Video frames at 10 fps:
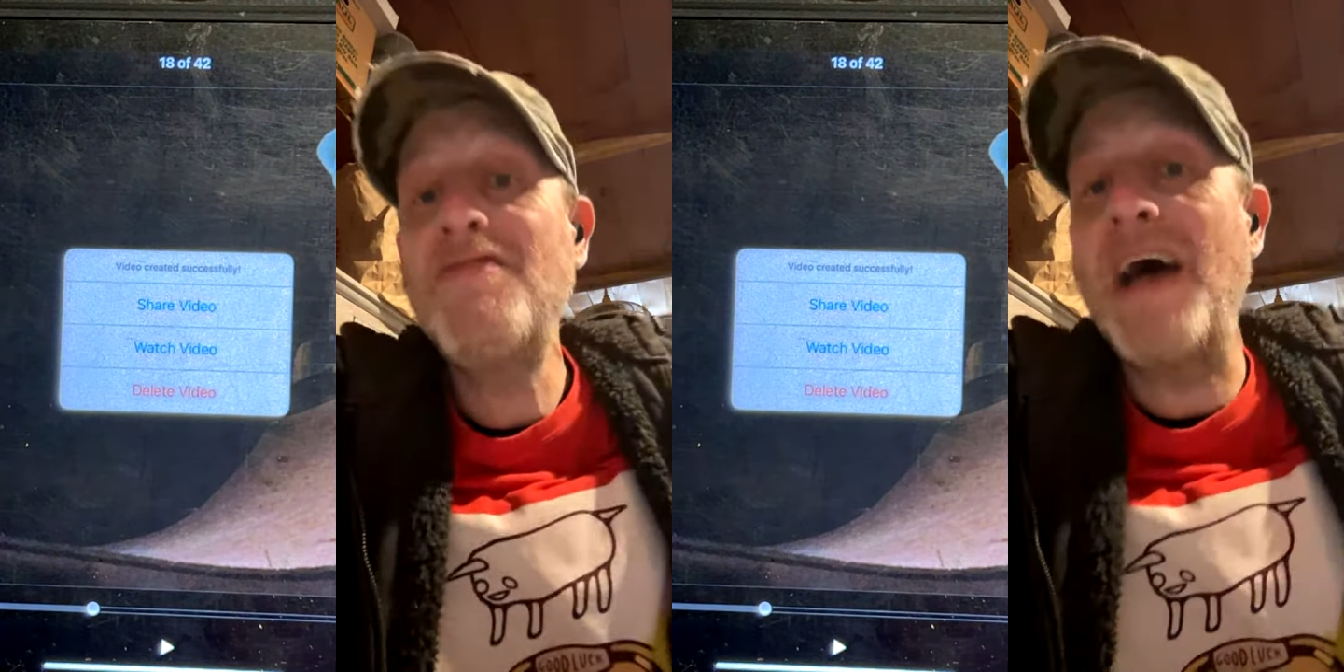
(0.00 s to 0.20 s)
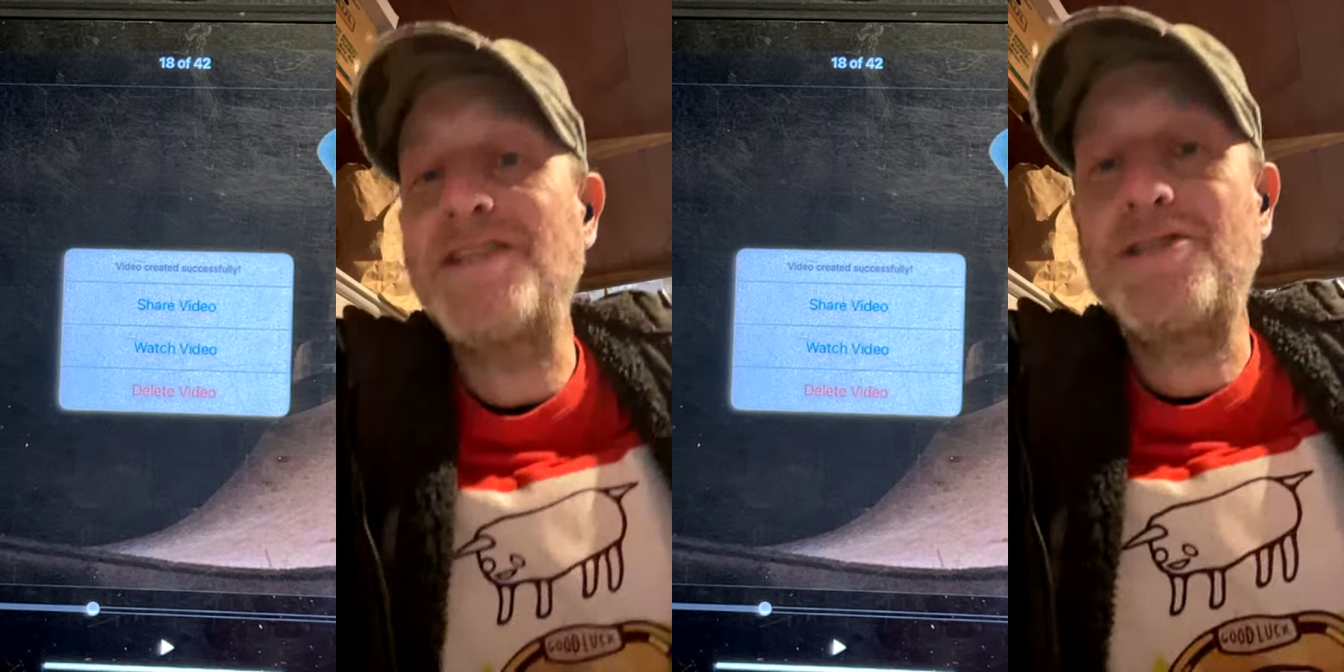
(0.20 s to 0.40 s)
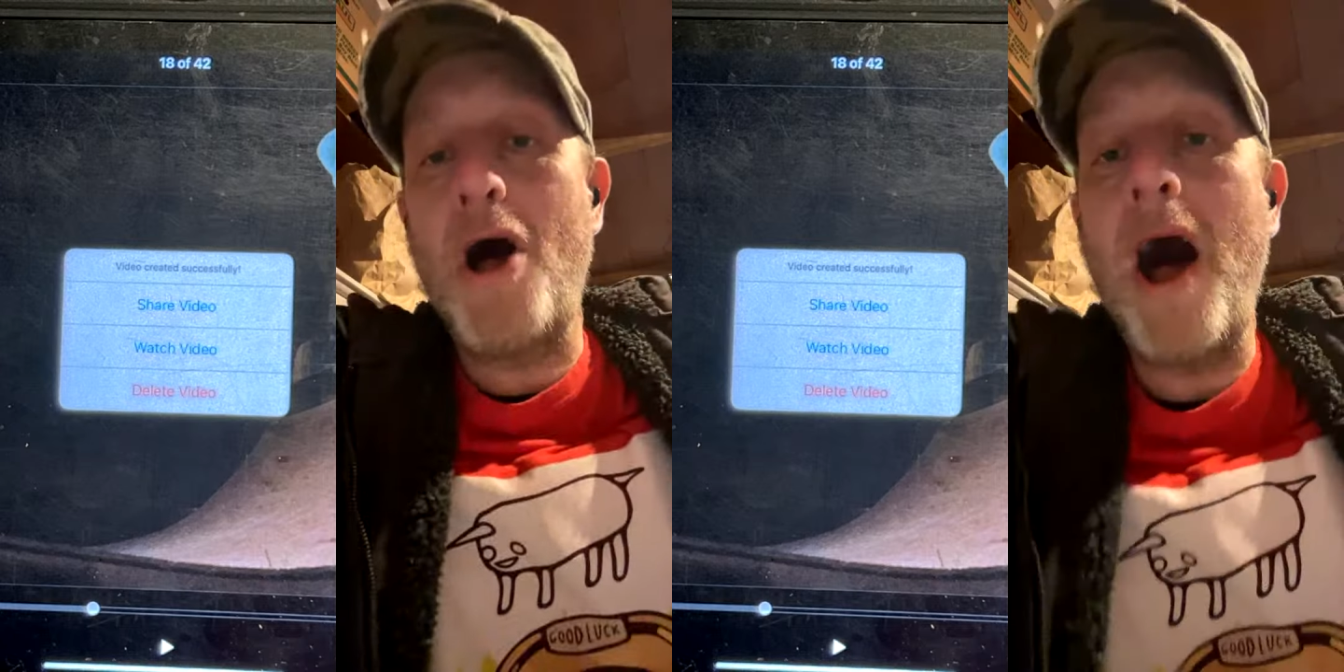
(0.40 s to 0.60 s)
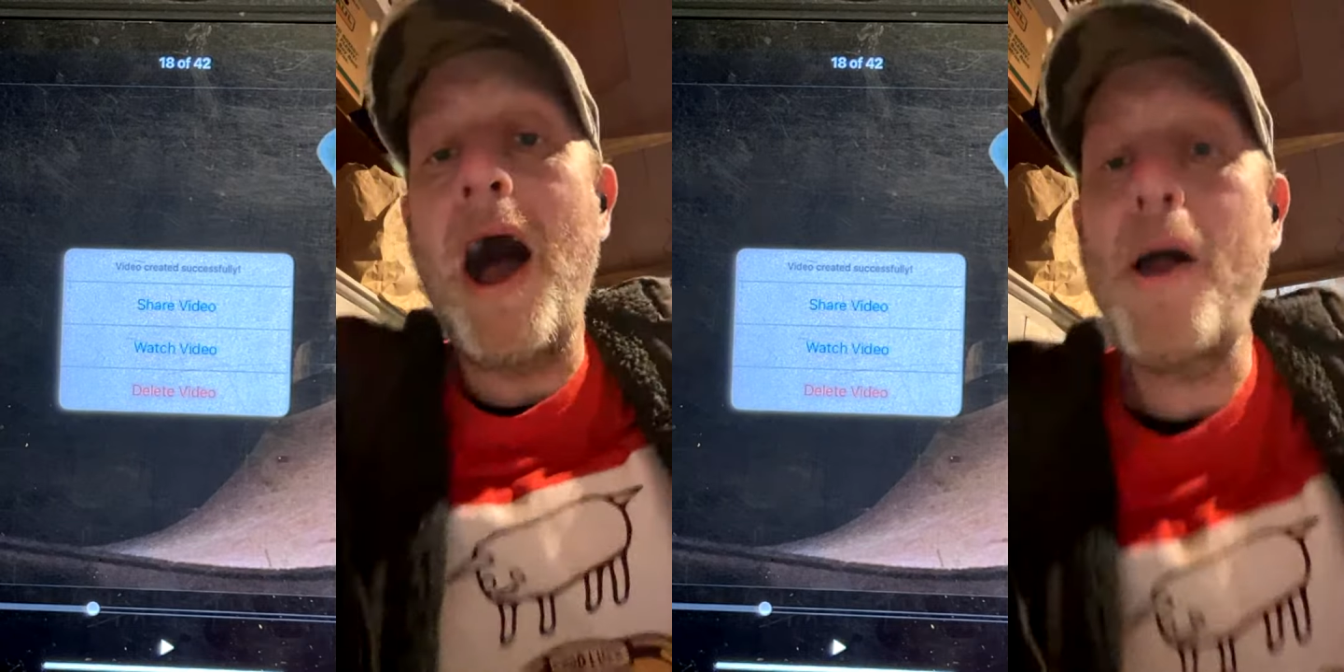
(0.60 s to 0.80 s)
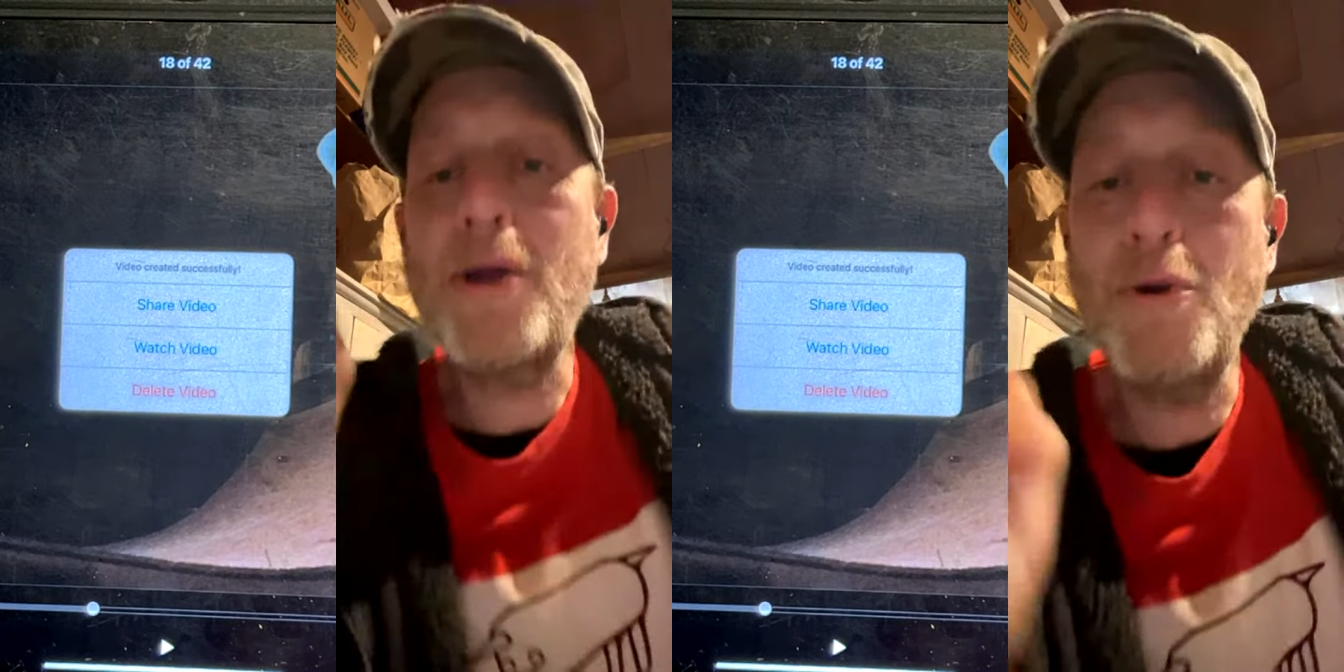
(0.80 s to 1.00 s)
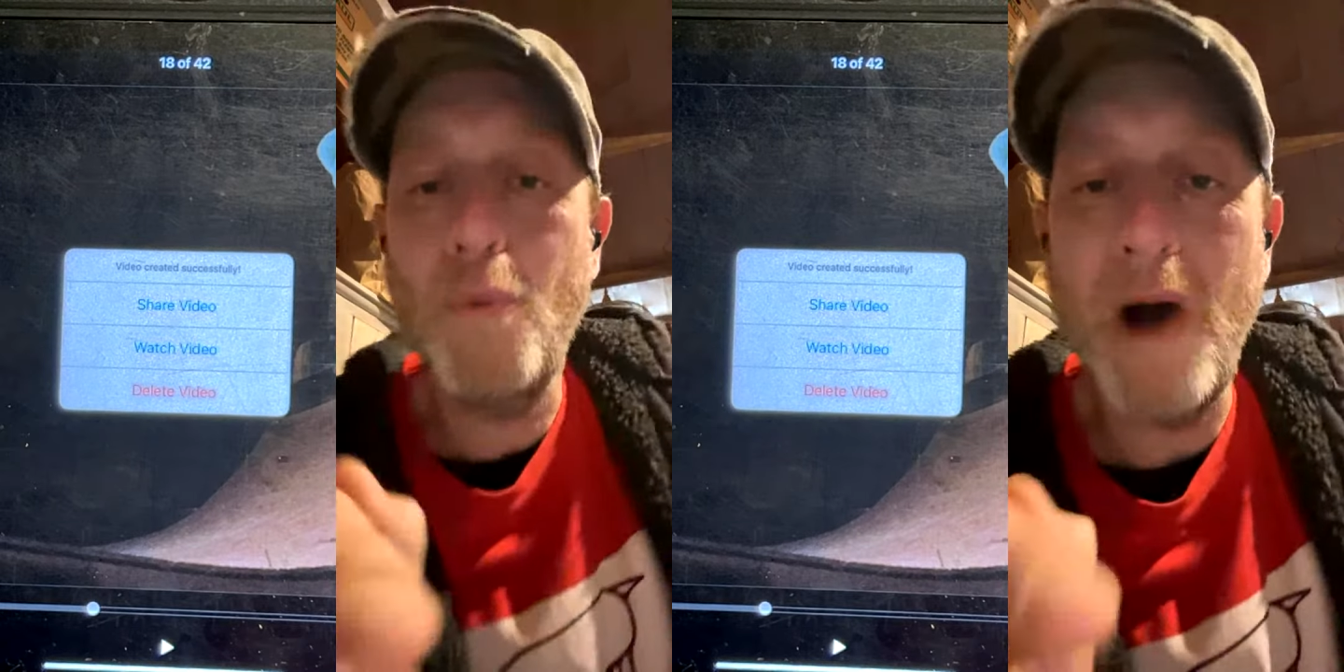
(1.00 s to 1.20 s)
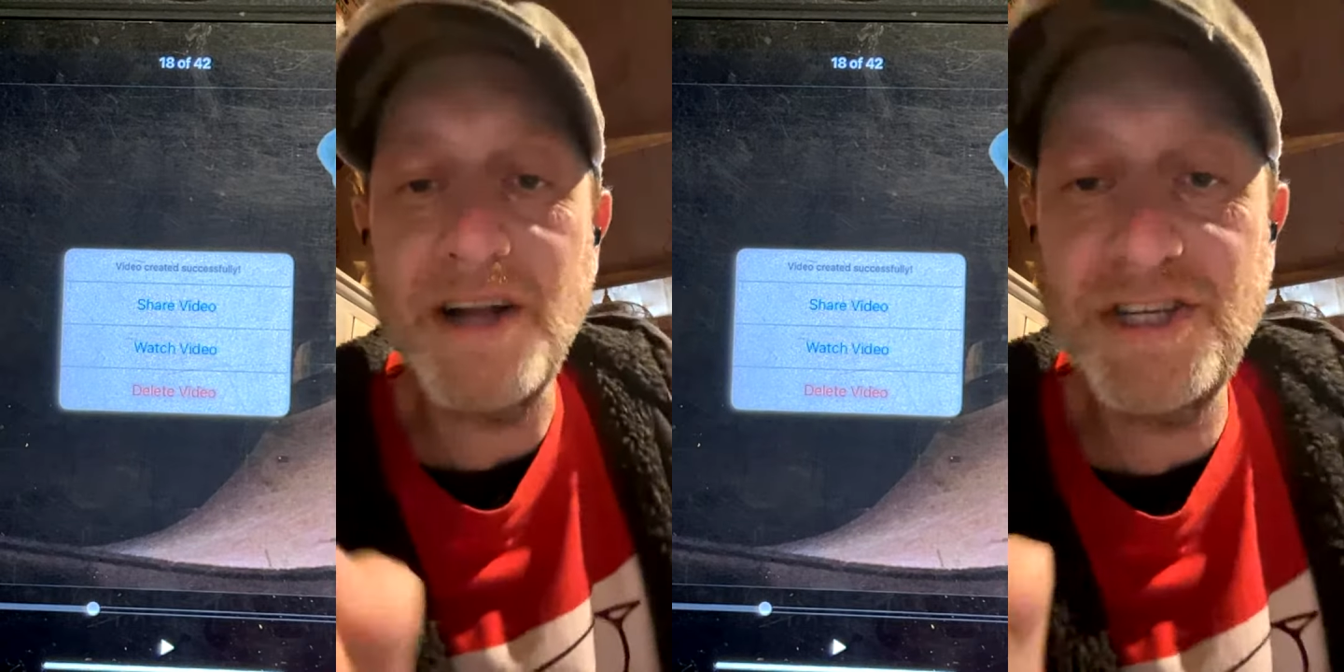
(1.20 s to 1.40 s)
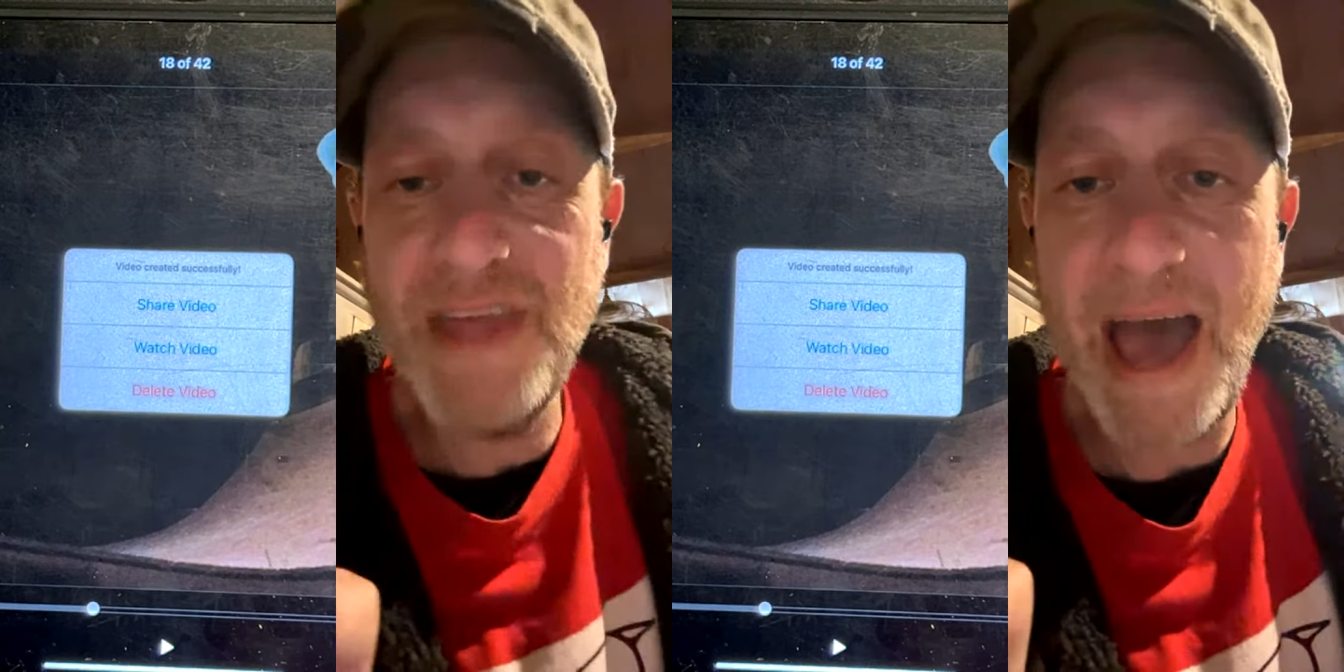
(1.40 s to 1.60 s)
That's the I could watch